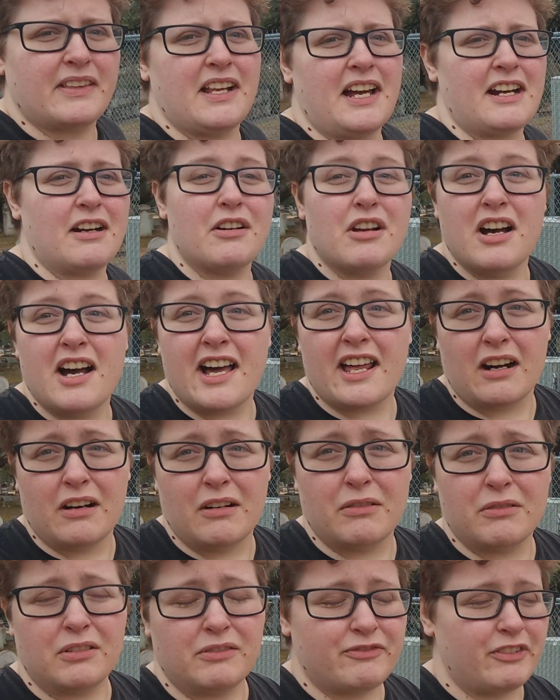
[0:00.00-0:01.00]
I don't know, I
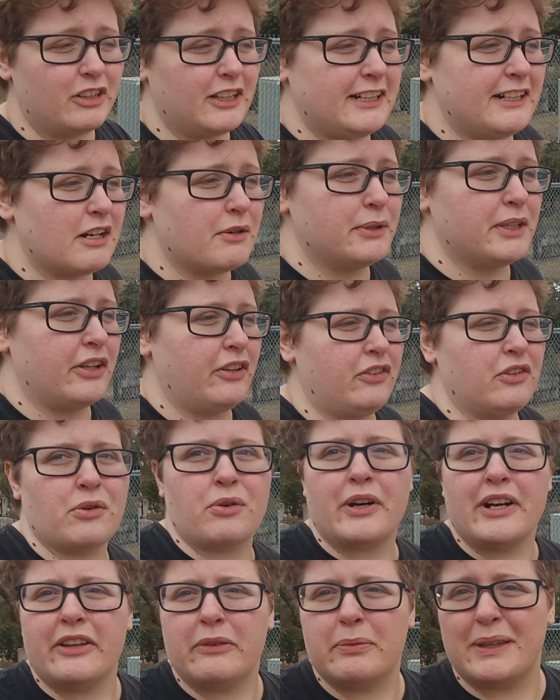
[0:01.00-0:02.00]
don't fully know what the
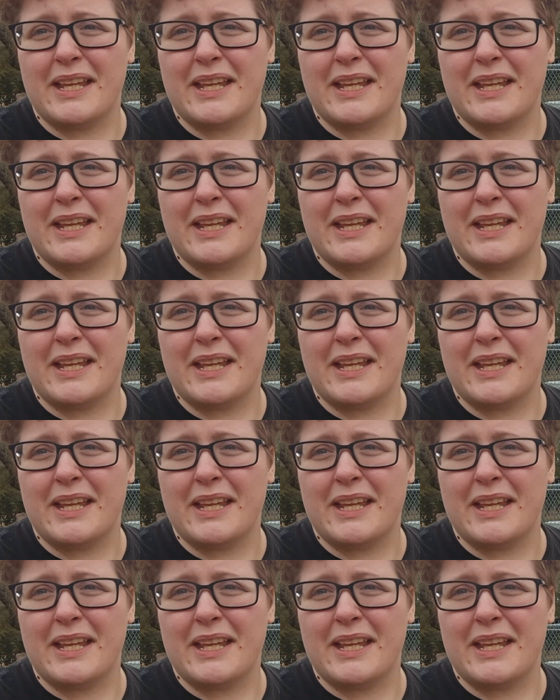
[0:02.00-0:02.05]
story is,